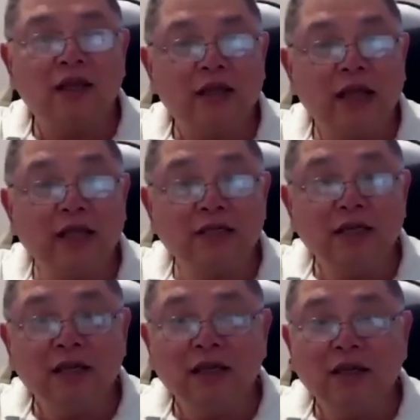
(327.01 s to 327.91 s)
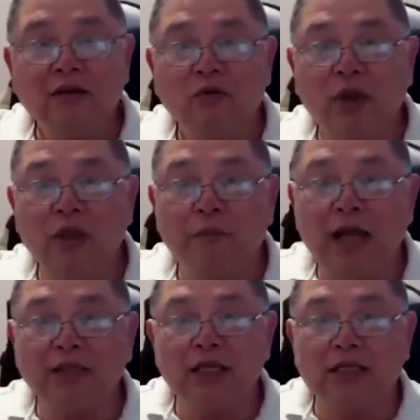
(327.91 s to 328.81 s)
Yes? When you
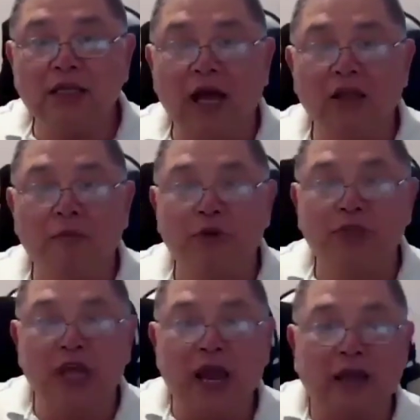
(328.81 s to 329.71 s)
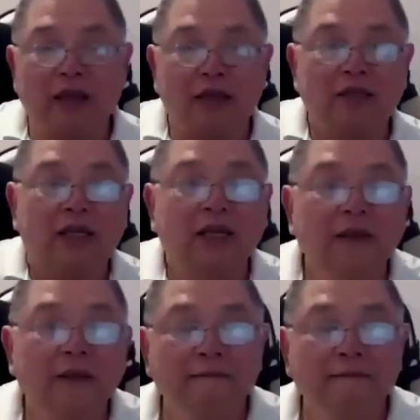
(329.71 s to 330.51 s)
pass this line, you project, you see?